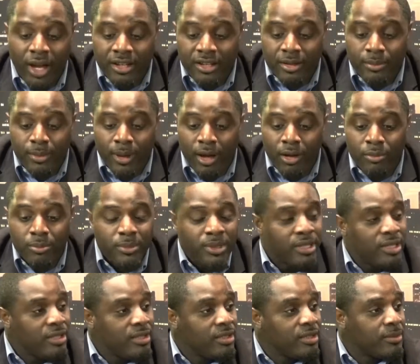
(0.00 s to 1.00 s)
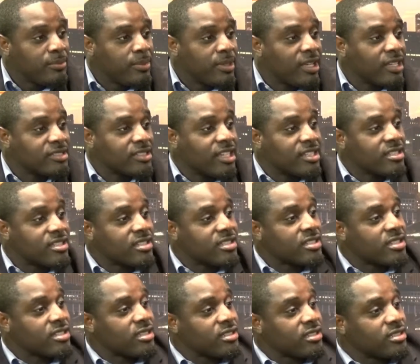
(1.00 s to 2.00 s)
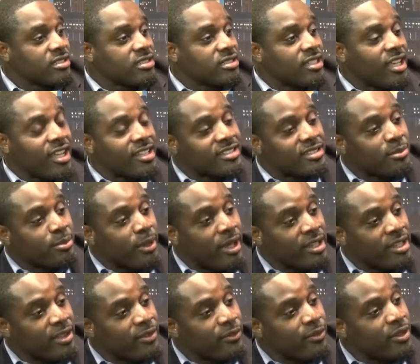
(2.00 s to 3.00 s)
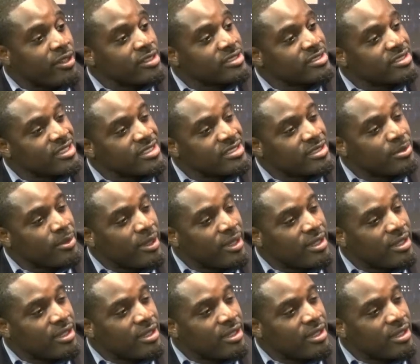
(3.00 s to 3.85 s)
about me because I just shot somebody in front of St. Sabina?